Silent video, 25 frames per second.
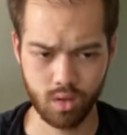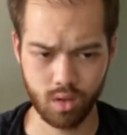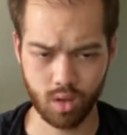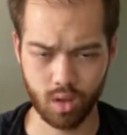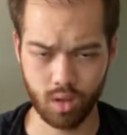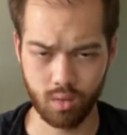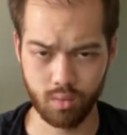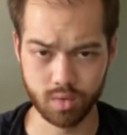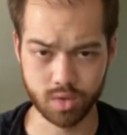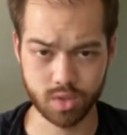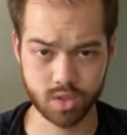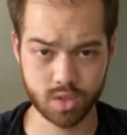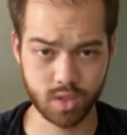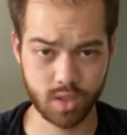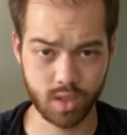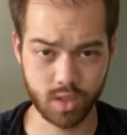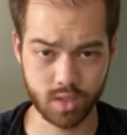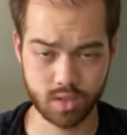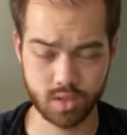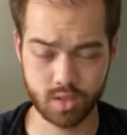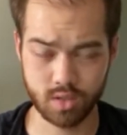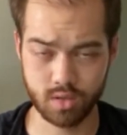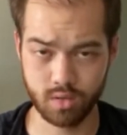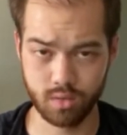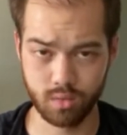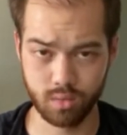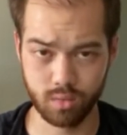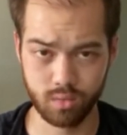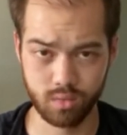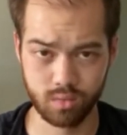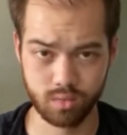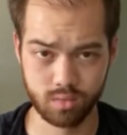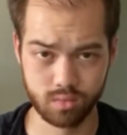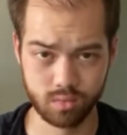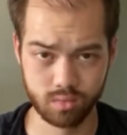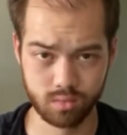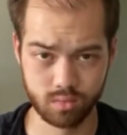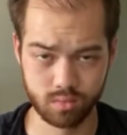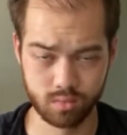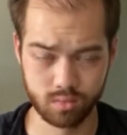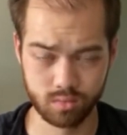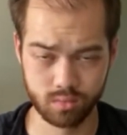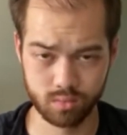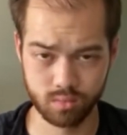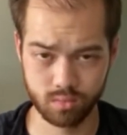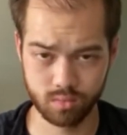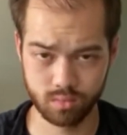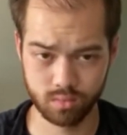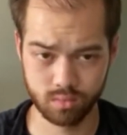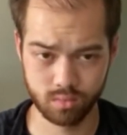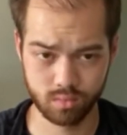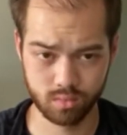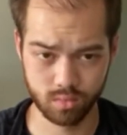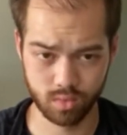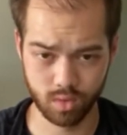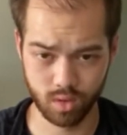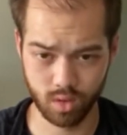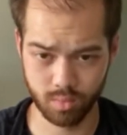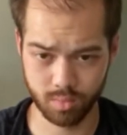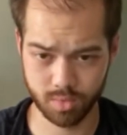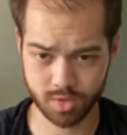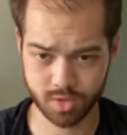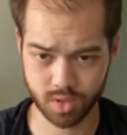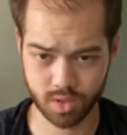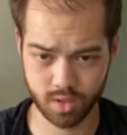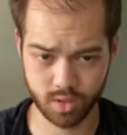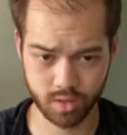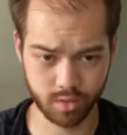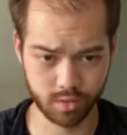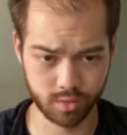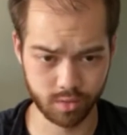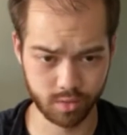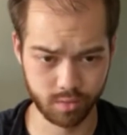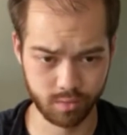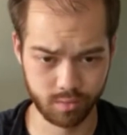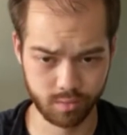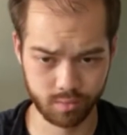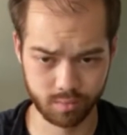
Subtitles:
I was shot too. Almost killed.